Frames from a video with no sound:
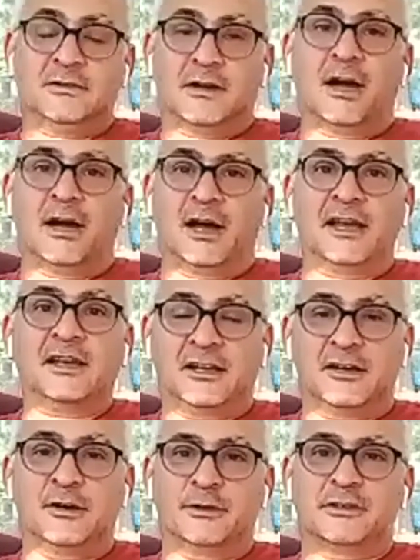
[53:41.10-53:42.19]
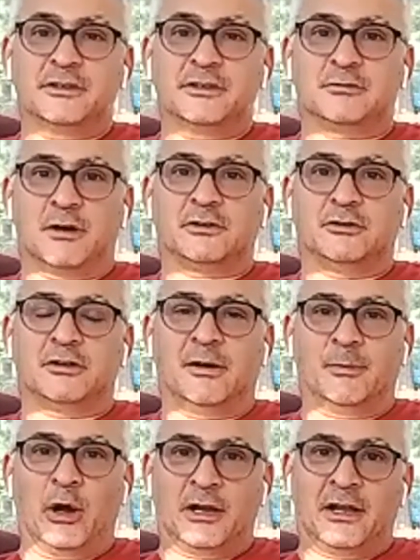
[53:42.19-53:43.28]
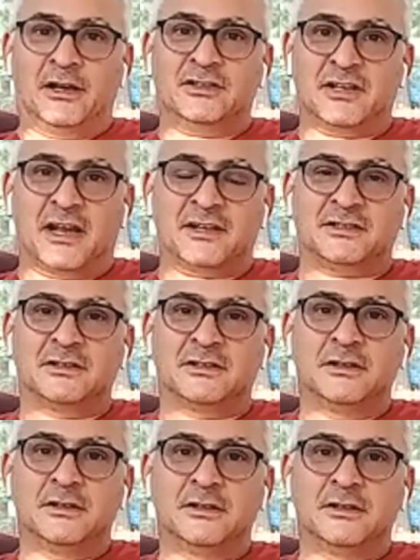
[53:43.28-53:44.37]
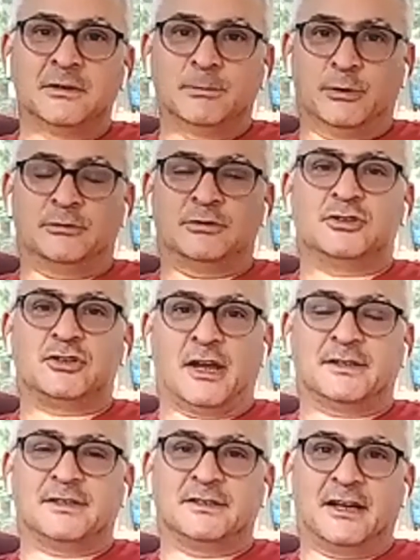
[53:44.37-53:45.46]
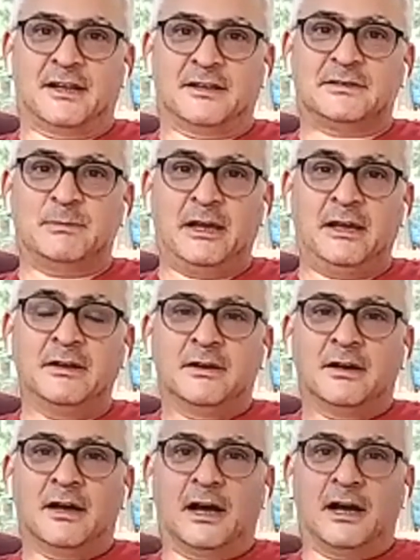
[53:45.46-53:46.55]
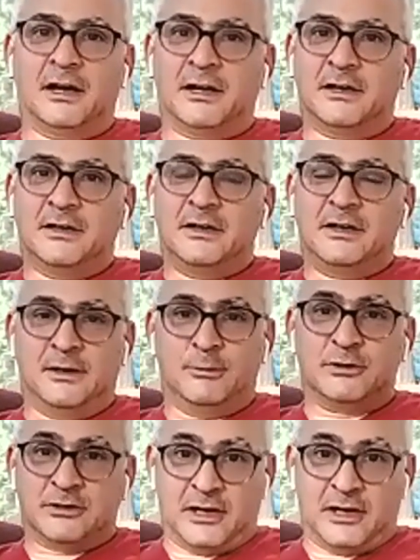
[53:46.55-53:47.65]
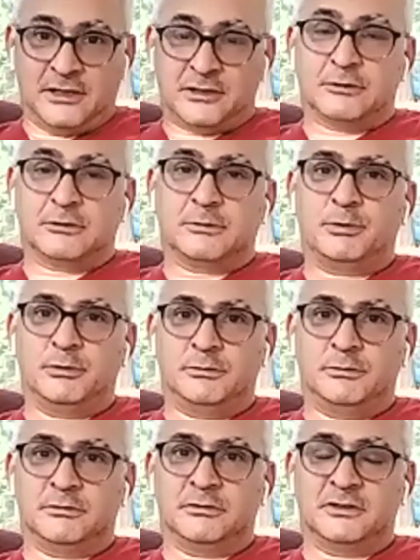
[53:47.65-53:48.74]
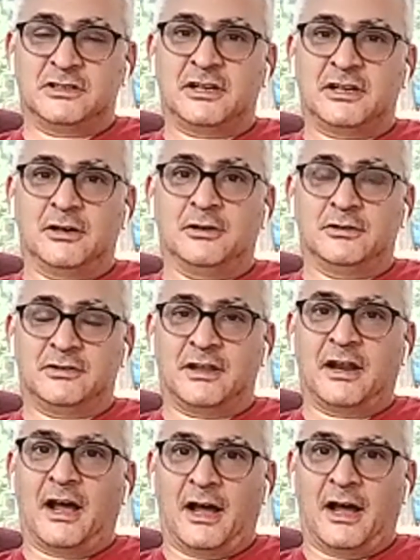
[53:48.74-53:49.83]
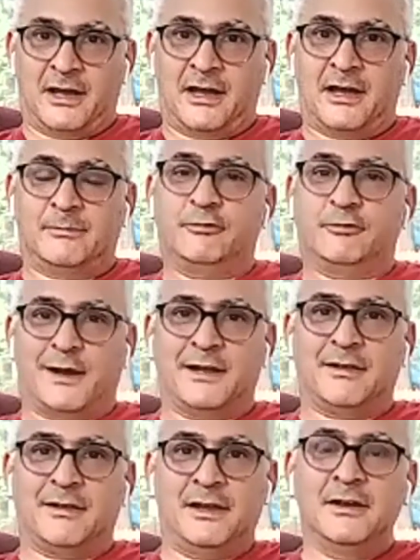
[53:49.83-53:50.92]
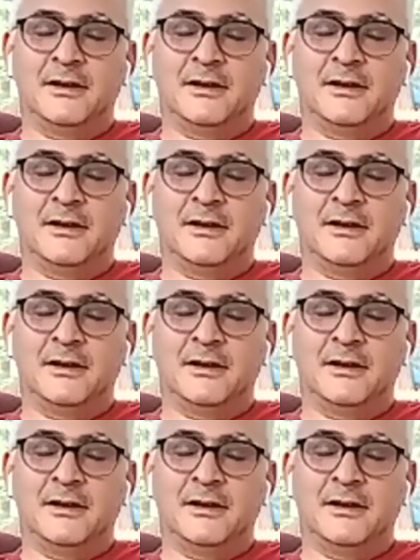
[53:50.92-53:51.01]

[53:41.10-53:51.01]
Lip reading: Aikido instructor come on and assess Putin's chances against me. He was nicer to Putin's skills than I am, frankly.